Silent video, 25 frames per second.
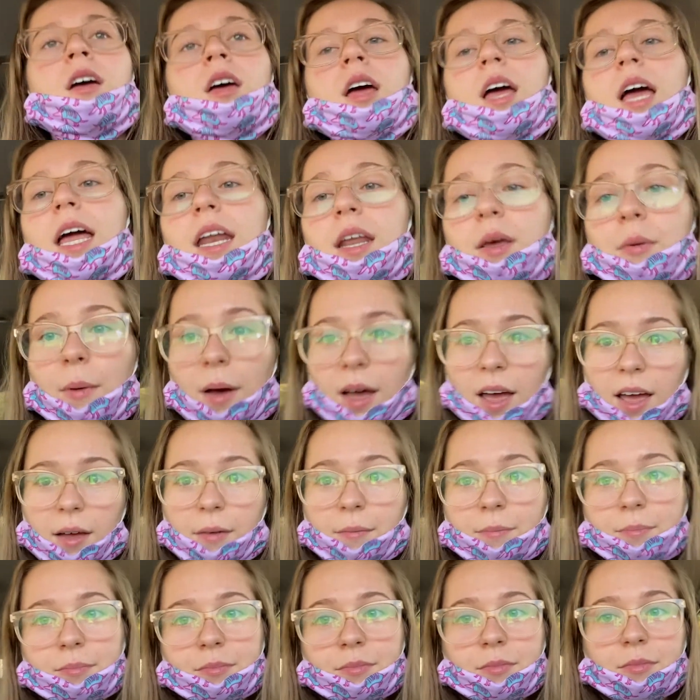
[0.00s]
Anyway,
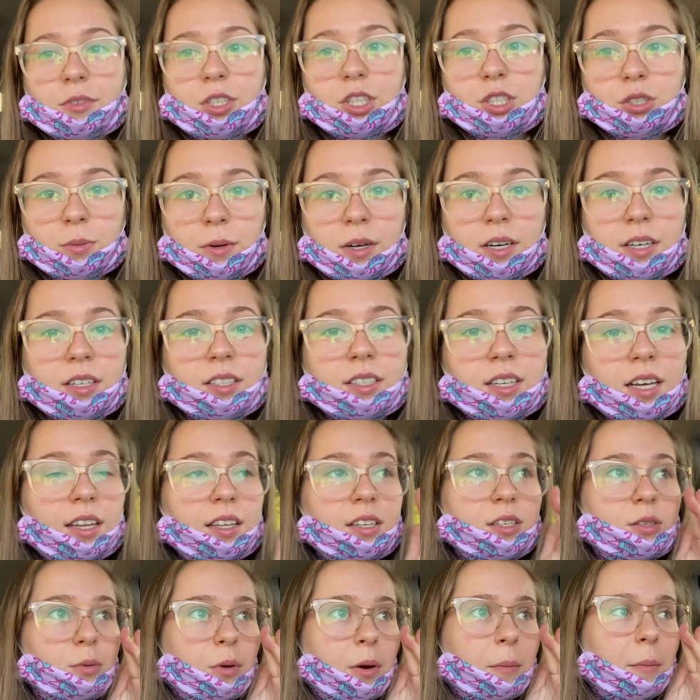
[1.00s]
just wanted to say
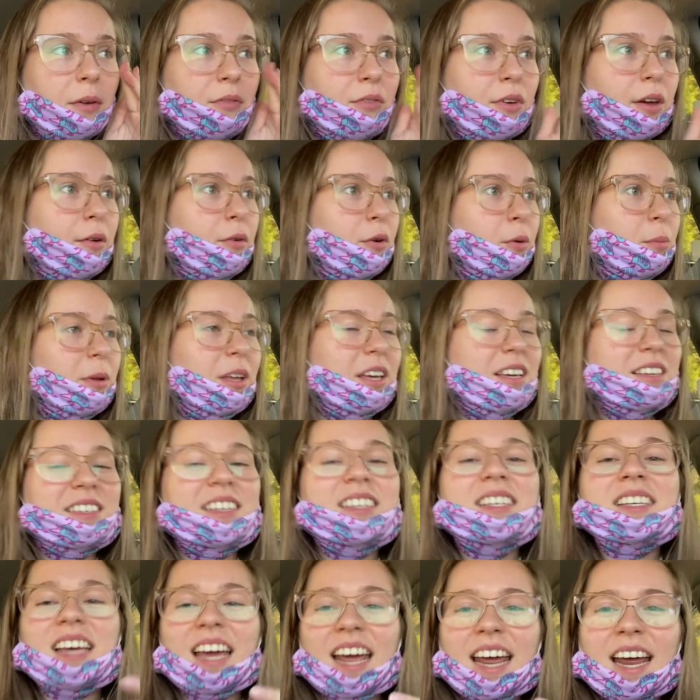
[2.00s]
this is one of my favorite
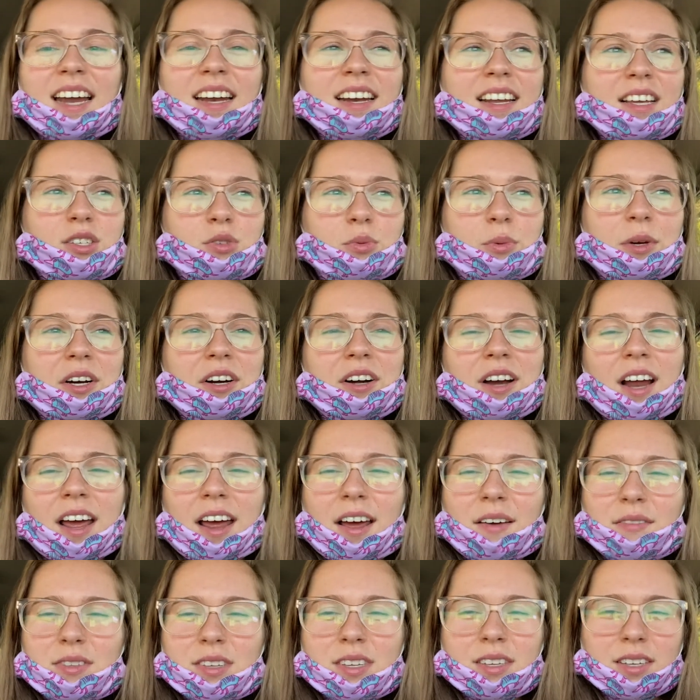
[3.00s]
places and it's weird i
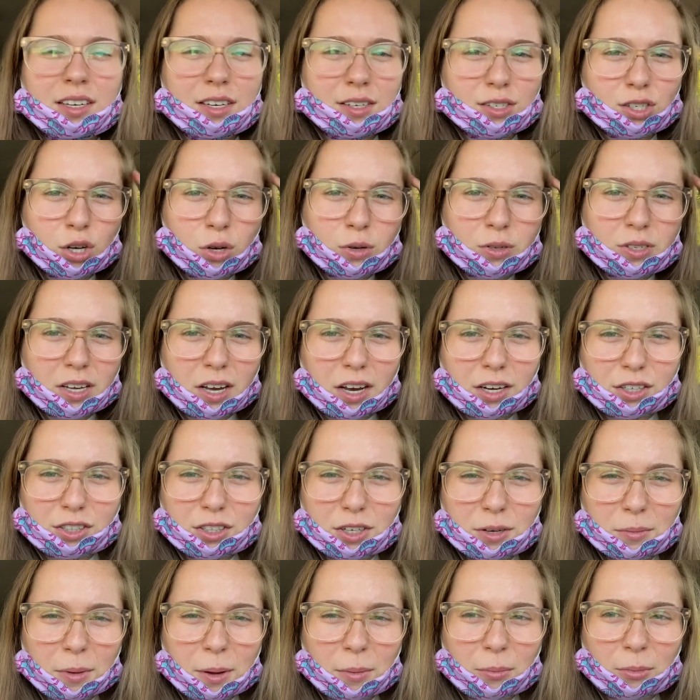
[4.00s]
have this like
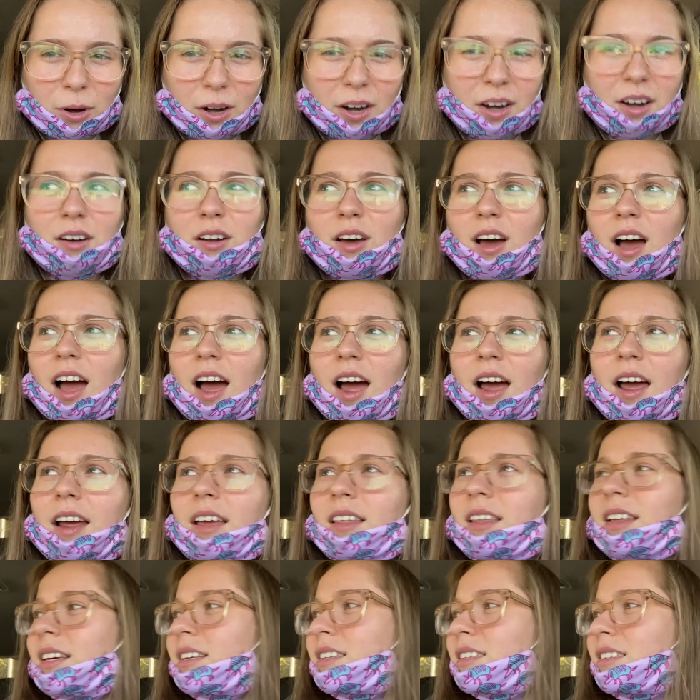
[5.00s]
association in my brain i
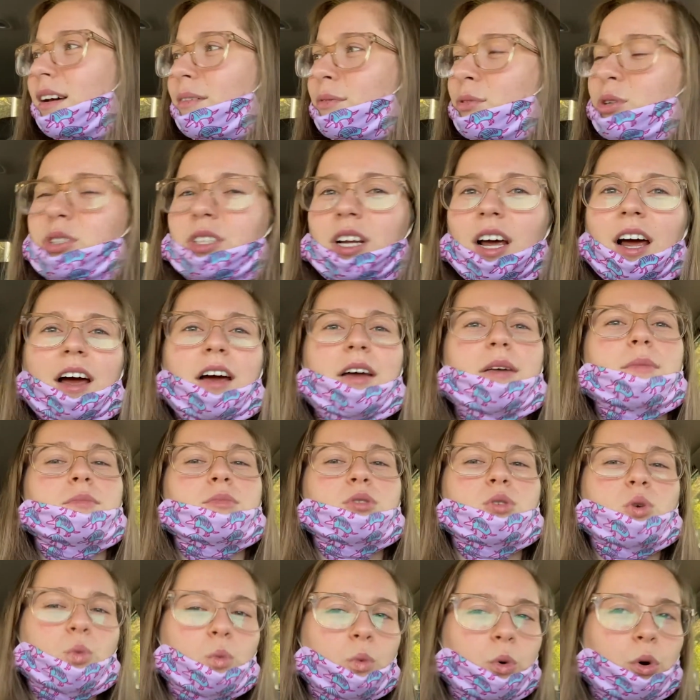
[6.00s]
like several
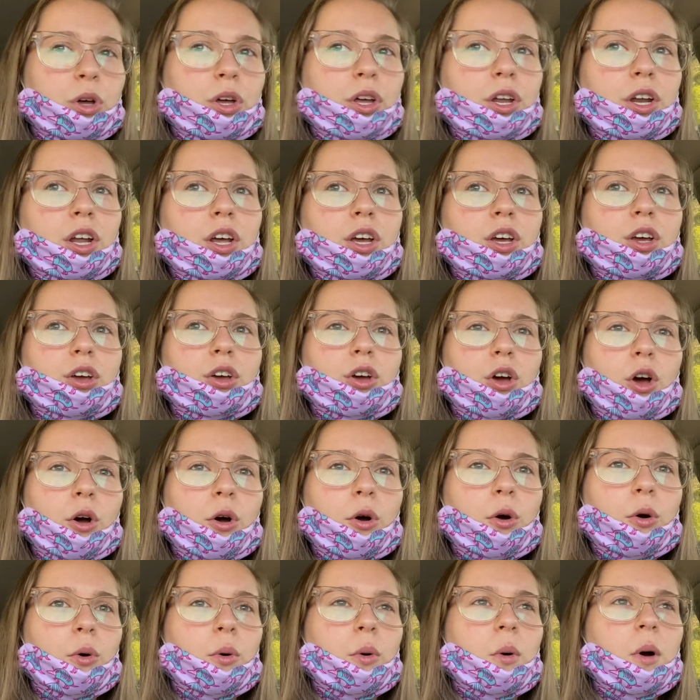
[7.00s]
times would
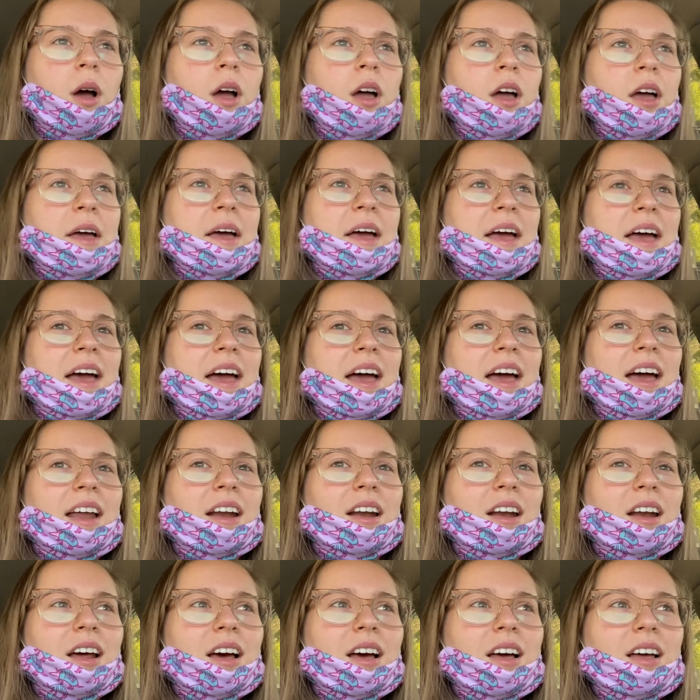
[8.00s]
go
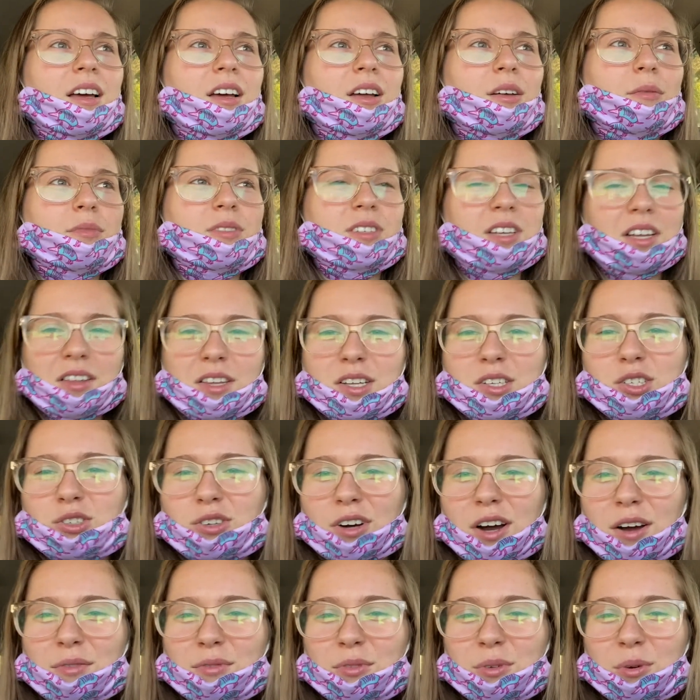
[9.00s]
and sit in this
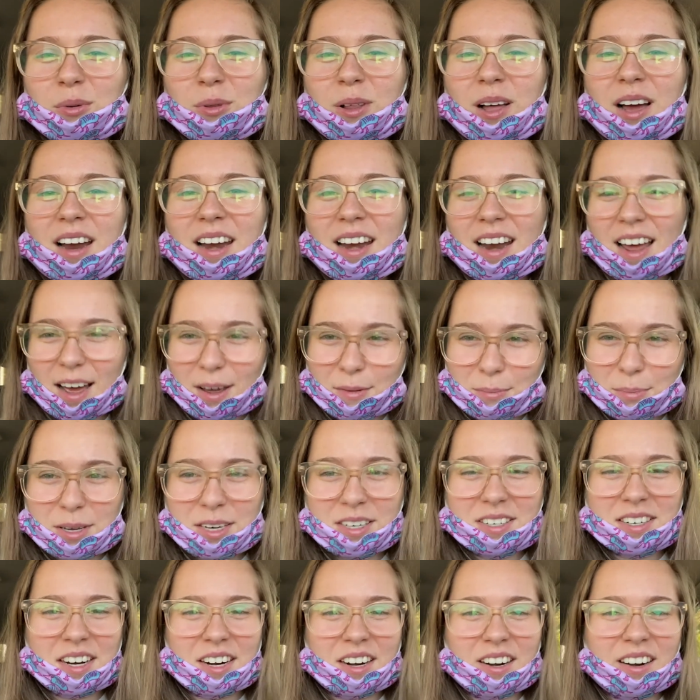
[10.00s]
drive-through line at P.
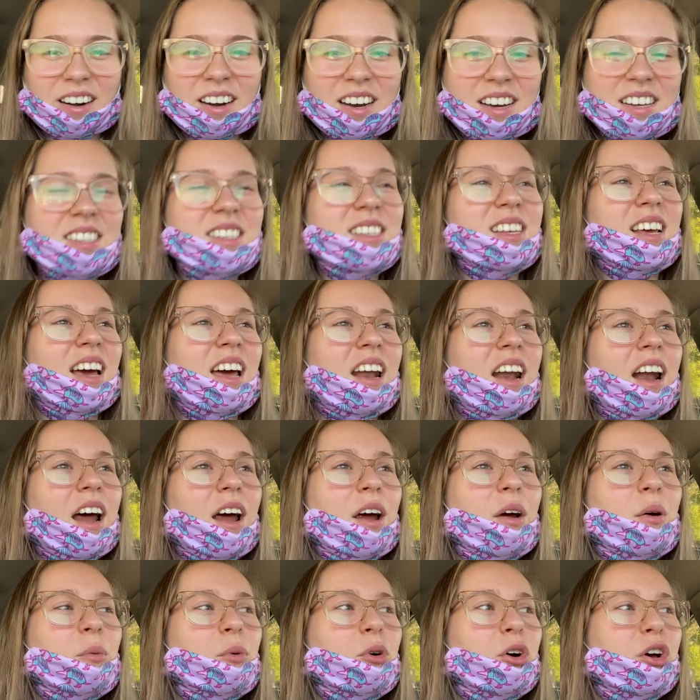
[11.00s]
Terry's and
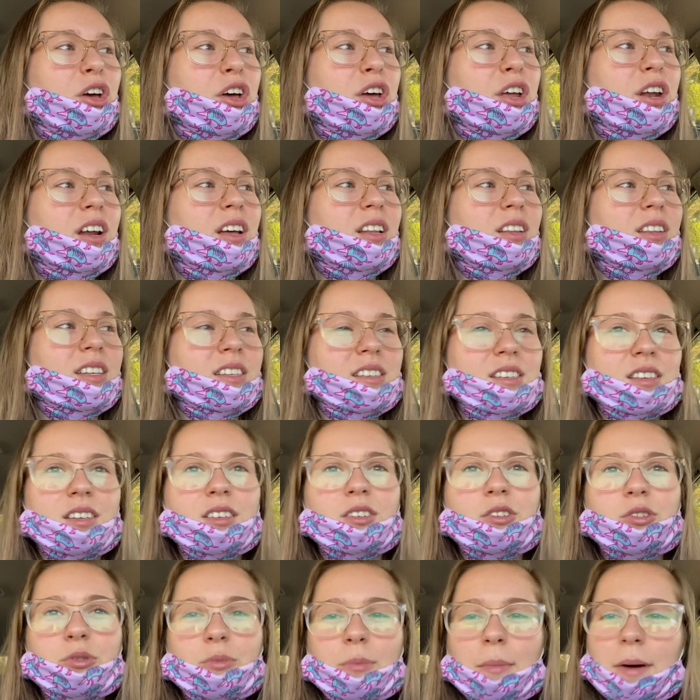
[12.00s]
I would listen
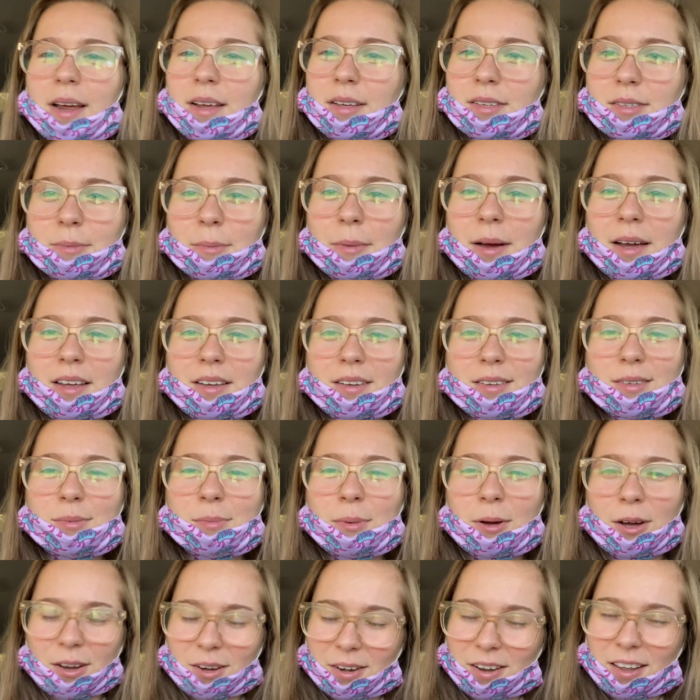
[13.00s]
to Mike's Mike's
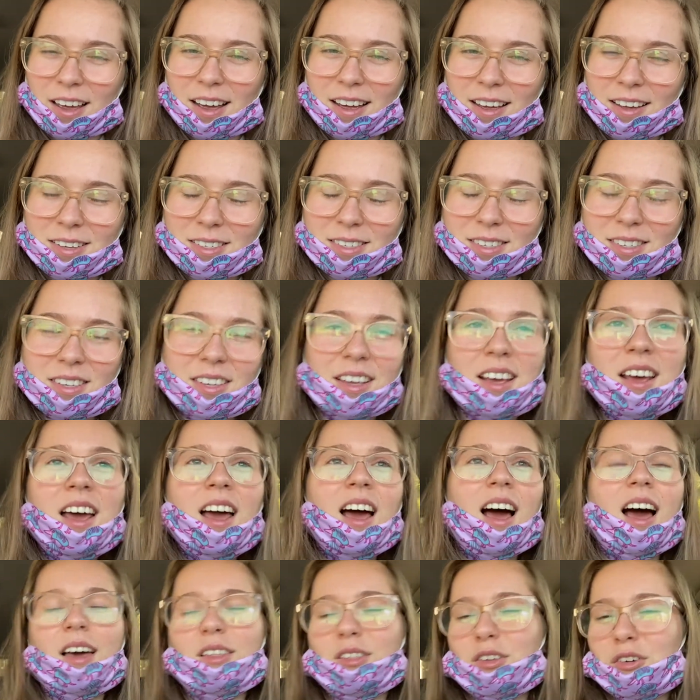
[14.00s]
podcast.
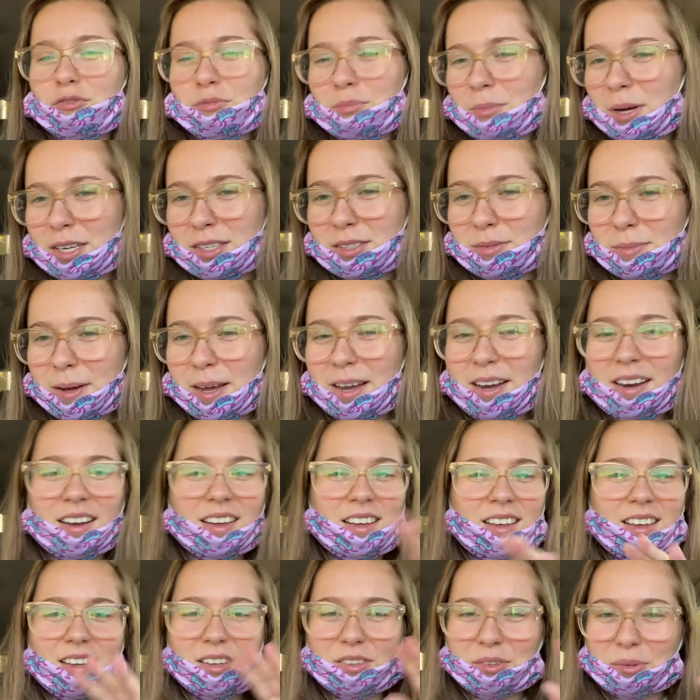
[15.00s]
I love Mike's Mike.
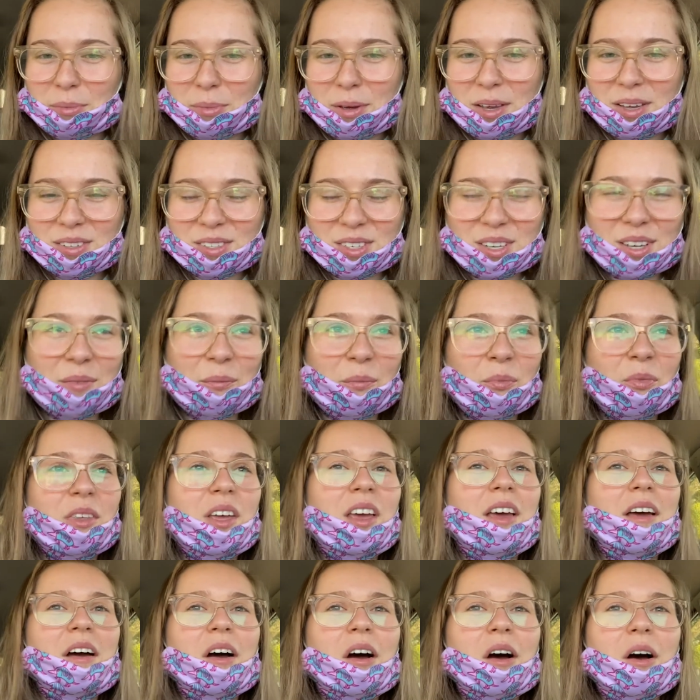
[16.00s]
He's amazing.
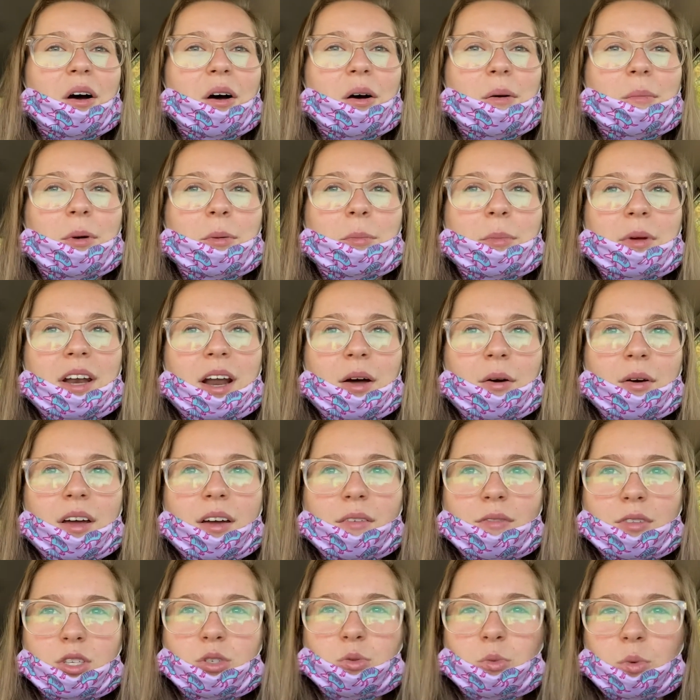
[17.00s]
Um, but now I
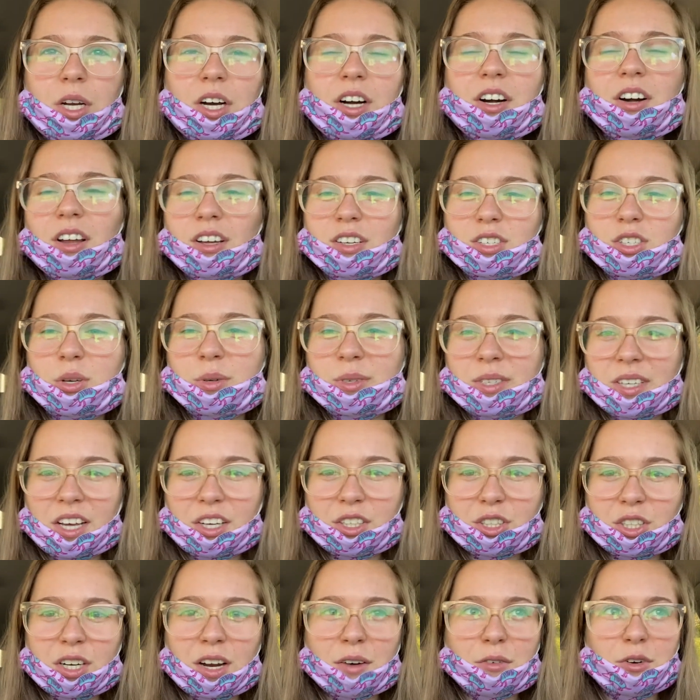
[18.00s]
have this weird
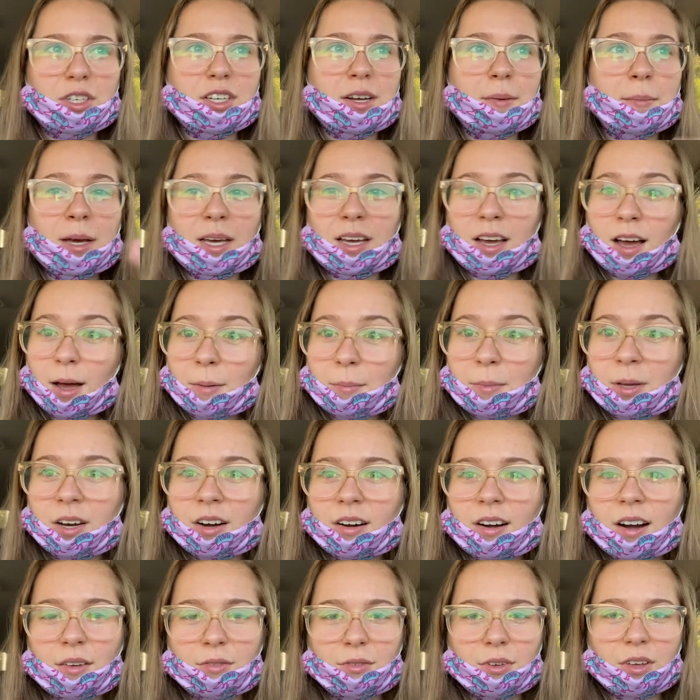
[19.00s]
association every time I come
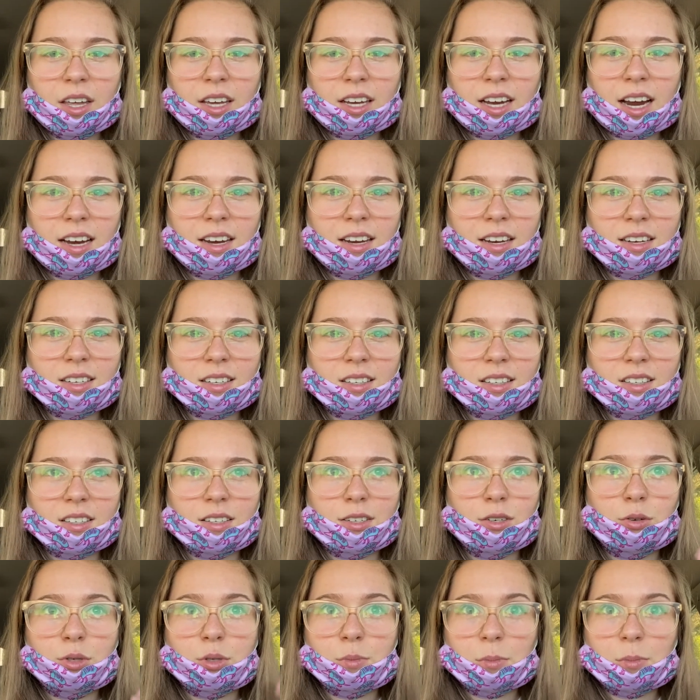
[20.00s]
here. I feel like I need to listen to his